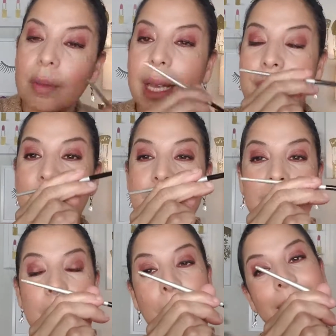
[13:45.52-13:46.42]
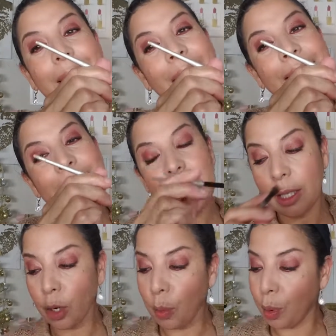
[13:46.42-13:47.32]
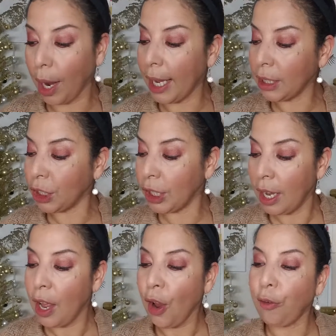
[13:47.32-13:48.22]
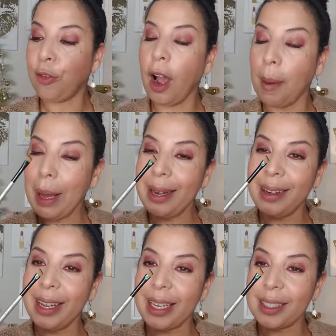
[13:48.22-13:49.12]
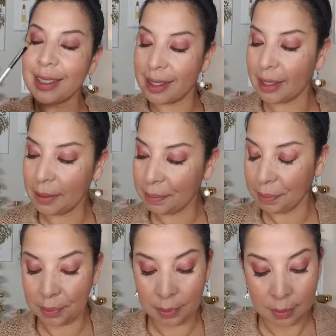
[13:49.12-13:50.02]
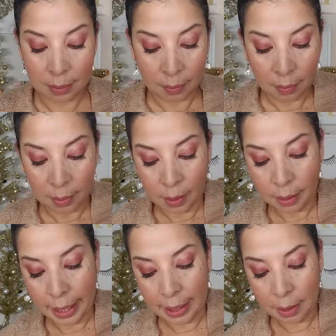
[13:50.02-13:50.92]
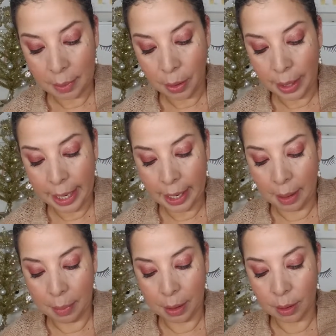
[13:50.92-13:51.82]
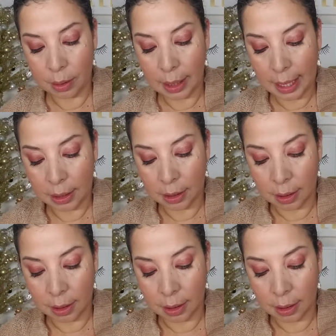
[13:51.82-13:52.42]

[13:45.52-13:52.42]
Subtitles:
And this is my tiny little brush from NYX. Okay, so I'm going to go ahead and put those lashes